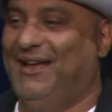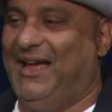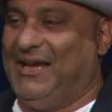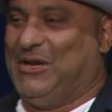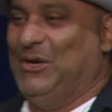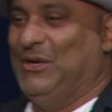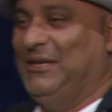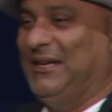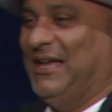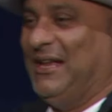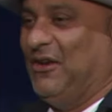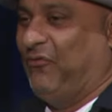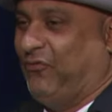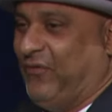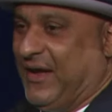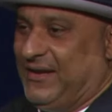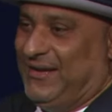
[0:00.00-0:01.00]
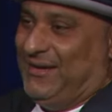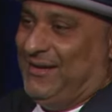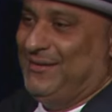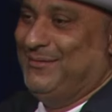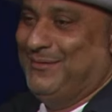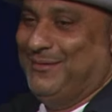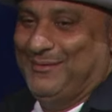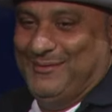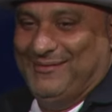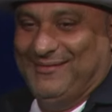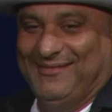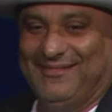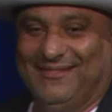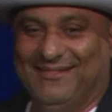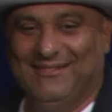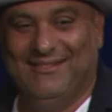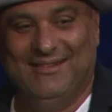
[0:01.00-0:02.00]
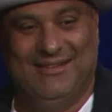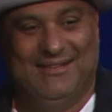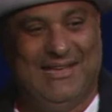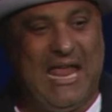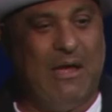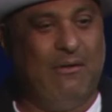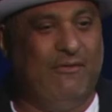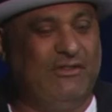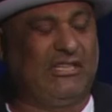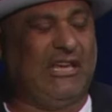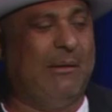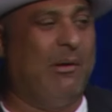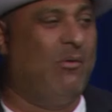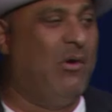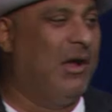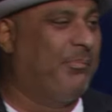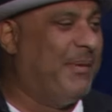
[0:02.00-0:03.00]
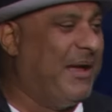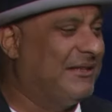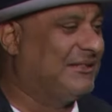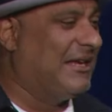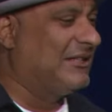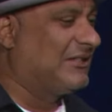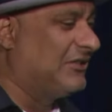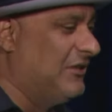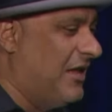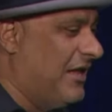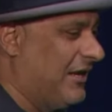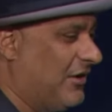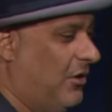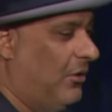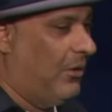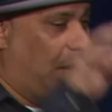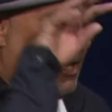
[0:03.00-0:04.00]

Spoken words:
I couldn't get offended. Now every time I walk past that salon, I go,